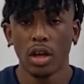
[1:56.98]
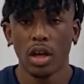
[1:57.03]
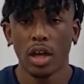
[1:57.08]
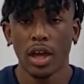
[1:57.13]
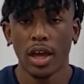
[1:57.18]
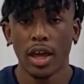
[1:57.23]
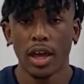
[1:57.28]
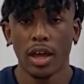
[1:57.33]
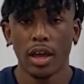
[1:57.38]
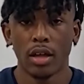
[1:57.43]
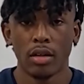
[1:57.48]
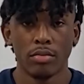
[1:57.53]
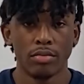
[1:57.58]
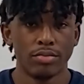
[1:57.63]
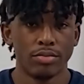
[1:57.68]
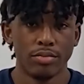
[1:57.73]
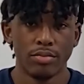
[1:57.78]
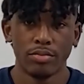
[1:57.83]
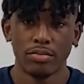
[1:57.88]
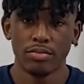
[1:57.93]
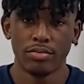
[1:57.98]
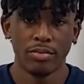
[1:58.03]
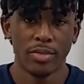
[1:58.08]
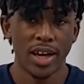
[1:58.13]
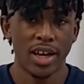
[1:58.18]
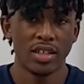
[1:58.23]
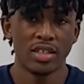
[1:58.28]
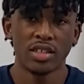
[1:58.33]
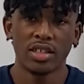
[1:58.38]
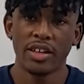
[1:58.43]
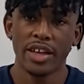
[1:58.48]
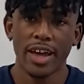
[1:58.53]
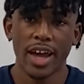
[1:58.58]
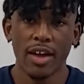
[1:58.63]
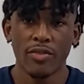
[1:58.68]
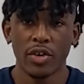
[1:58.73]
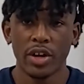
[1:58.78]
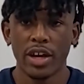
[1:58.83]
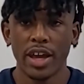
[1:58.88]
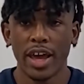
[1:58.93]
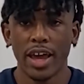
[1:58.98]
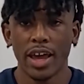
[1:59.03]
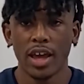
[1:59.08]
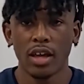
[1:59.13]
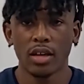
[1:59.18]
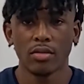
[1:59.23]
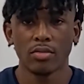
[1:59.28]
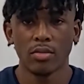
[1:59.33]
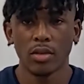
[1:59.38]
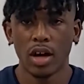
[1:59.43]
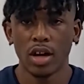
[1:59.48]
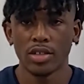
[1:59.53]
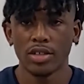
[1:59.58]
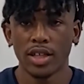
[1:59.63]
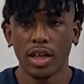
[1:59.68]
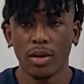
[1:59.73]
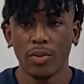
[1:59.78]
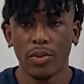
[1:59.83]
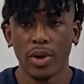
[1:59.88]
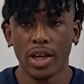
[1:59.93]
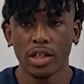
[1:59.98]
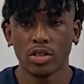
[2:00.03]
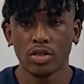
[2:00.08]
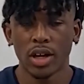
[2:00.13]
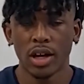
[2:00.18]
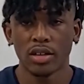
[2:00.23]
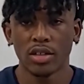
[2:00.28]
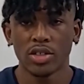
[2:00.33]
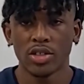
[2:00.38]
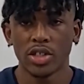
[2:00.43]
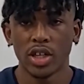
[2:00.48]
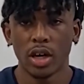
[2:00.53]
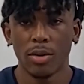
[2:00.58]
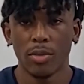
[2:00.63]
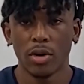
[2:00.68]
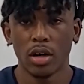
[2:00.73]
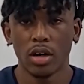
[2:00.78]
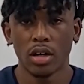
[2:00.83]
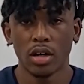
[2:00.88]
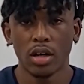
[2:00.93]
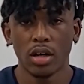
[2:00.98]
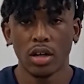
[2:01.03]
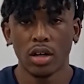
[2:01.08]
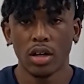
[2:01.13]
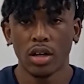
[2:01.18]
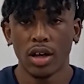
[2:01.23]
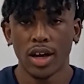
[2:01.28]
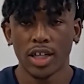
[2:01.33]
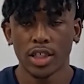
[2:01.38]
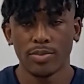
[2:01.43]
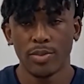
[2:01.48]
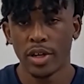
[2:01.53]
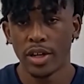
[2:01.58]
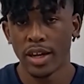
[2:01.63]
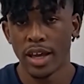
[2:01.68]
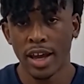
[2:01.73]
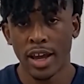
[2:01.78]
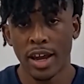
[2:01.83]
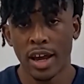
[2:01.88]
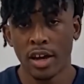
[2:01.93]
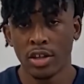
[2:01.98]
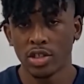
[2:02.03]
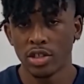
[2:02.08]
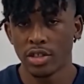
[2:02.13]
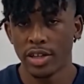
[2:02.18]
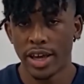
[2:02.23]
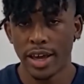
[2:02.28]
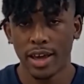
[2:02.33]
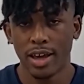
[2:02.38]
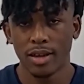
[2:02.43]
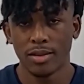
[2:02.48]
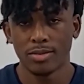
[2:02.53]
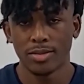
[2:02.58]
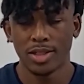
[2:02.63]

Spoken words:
And basically every day, all 10 weeks throughout the summer, I spend 8 hours a day